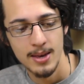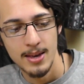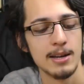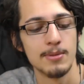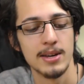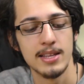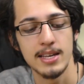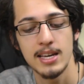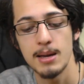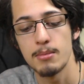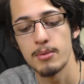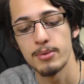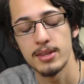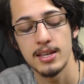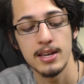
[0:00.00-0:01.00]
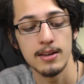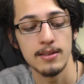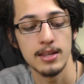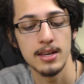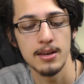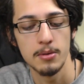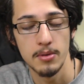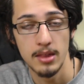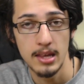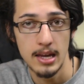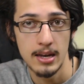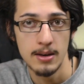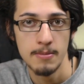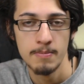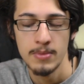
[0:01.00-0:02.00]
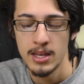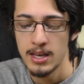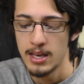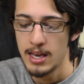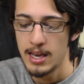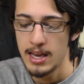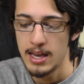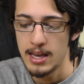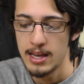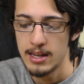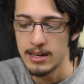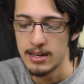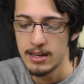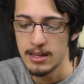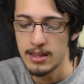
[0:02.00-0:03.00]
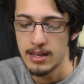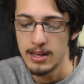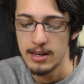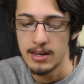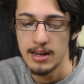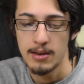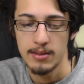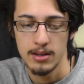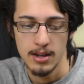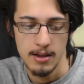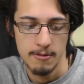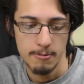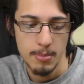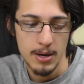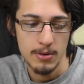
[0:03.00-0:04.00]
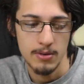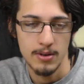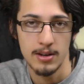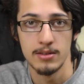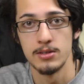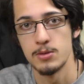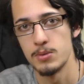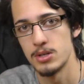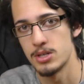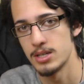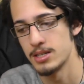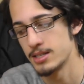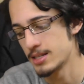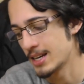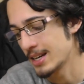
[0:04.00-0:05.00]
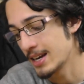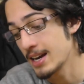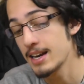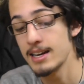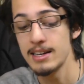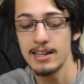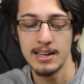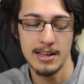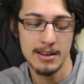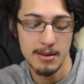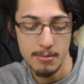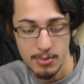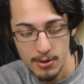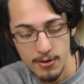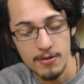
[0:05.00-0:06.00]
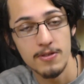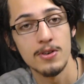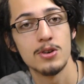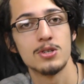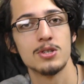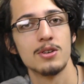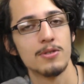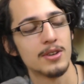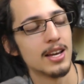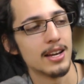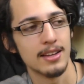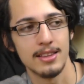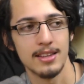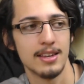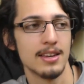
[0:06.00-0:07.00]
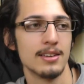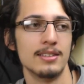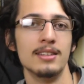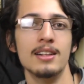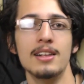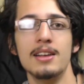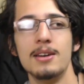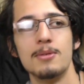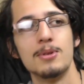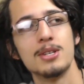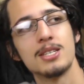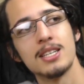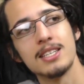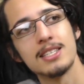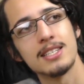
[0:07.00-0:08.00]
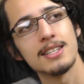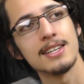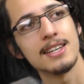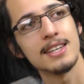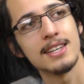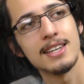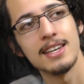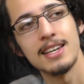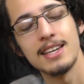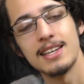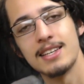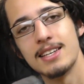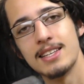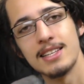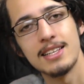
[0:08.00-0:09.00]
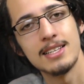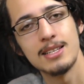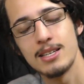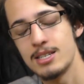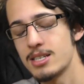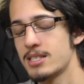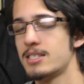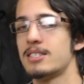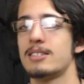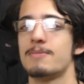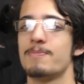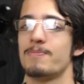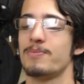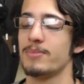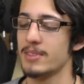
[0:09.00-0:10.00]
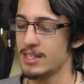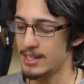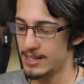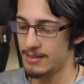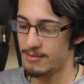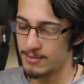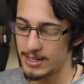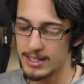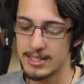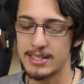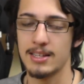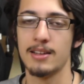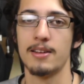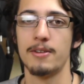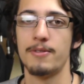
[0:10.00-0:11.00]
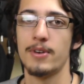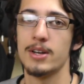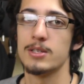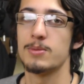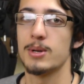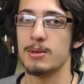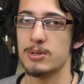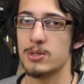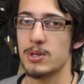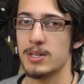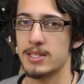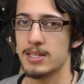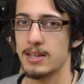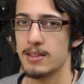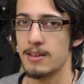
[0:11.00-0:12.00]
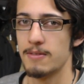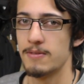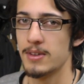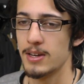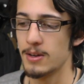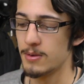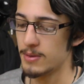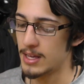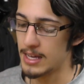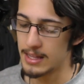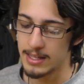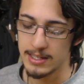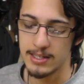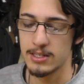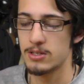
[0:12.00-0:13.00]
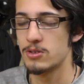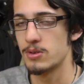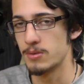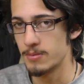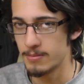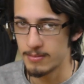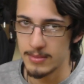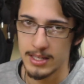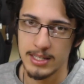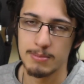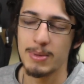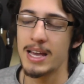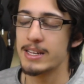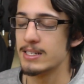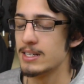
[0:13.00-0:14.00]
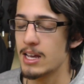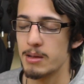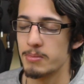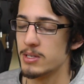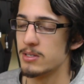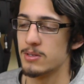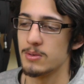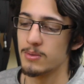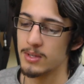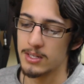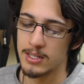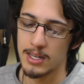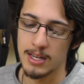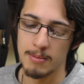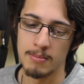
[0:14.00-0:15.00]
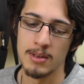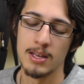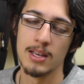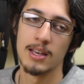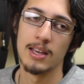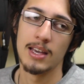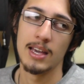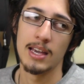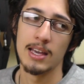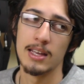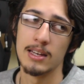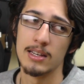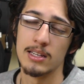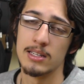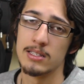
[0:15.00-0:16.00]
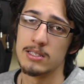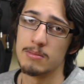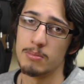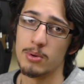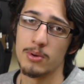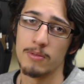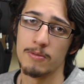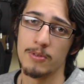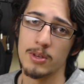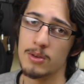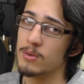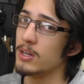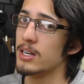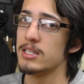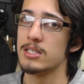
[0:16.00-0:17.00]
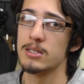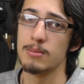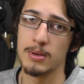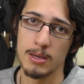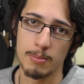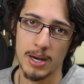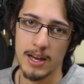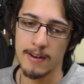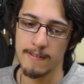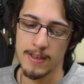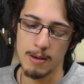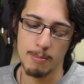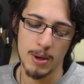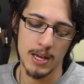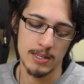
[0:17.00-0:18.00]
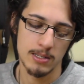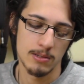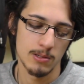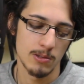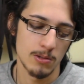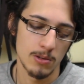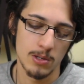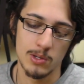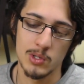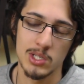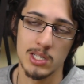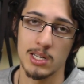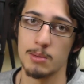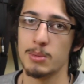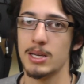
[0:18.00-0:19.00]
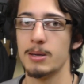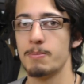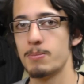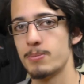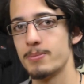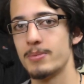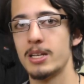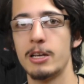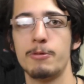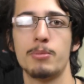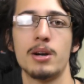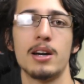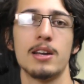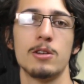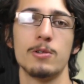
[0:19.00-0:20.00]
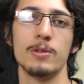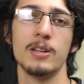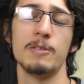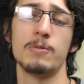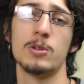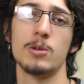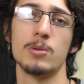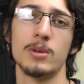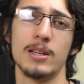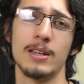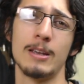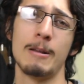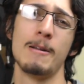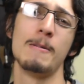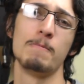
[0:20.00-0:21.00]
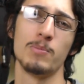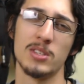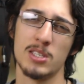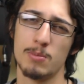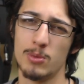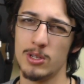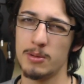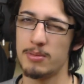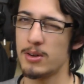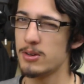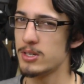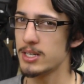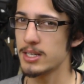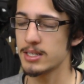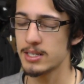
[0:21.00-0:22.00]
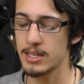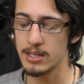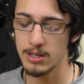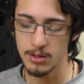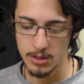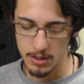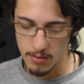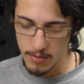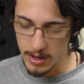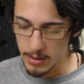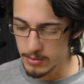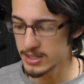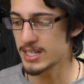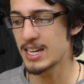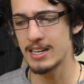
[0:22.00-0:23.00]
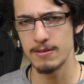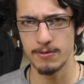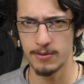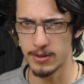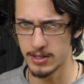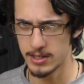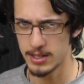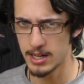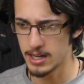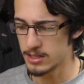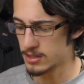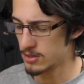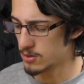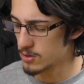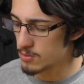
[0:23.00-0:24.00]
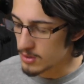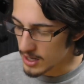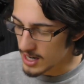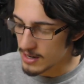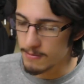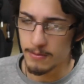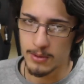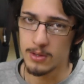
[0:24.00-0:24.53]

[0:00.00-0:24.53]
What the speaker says: Anyway, they came up with King of the Kill then, and then now they have Battlegrounds, which is, again, an improved version of King of the Kill, which is like, it really solidifies what I was trying to say in that video, that this is true. This pattern happens all the time, and it's important for you guys to be a part of that pattern, or you're just going to be left behind or left doing smaller projects, and you really want to aim for the stars, you know, you want to aim